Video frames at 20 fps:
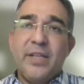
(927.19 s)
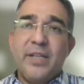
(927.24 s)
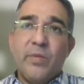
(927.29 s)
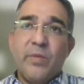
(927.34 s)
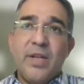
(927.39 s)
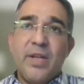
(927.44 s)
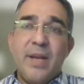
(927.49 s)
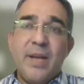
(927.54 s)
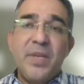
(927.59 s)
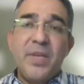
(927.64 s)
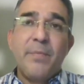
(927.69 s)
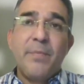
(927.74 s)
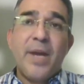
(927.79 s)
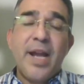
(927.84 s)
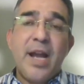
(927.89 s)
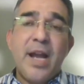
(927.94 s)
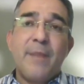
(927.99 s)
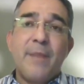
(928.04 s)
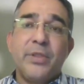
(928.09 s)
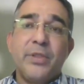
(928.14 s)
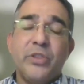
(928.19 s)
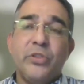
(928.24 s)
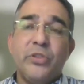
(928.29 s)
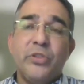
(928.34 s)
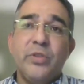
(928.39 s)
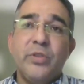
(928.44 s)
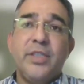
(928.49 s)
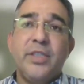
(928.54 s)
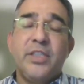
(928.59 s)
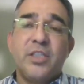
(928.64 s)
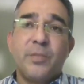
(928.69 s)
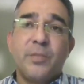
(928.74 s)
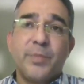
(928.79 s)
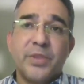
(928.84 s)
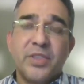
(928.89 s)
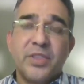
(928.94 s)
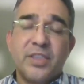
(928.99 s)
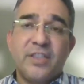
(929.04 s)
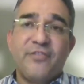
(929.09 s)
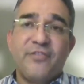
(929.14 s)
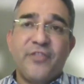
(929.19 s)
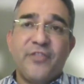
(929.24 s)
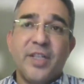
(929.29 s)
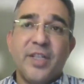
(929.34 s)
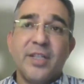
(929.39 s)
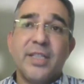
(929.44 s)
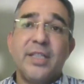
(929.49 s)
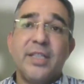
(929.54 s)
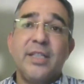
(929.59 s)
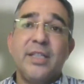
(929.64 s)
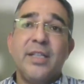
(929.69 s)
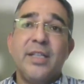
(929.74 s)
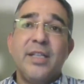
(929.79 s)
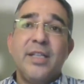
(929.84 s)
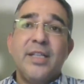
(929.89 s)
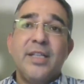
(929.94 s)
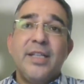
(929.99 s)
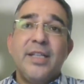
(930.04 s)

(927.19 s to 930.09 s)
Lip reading: And what I mean by opportunities specifically